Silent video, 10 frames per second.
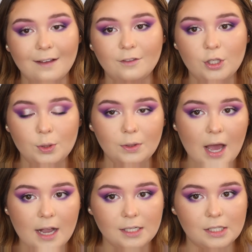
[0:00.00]
I have two
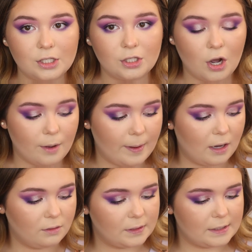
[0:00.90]
lashes to talk
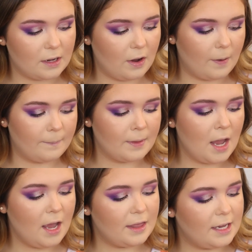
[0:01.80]
about. Um,
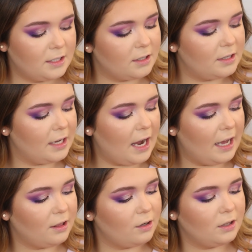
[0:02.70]
these are the
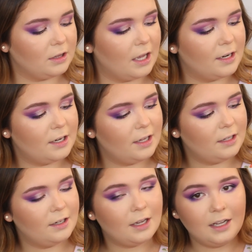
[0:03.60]
Eyelure
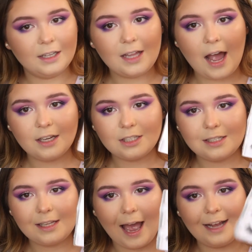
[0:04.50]
London
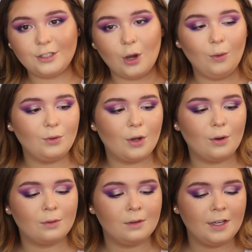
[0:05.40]
lashes. I don't
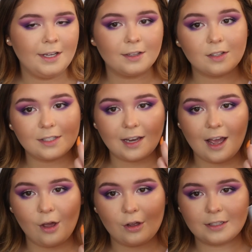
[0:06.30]
know the style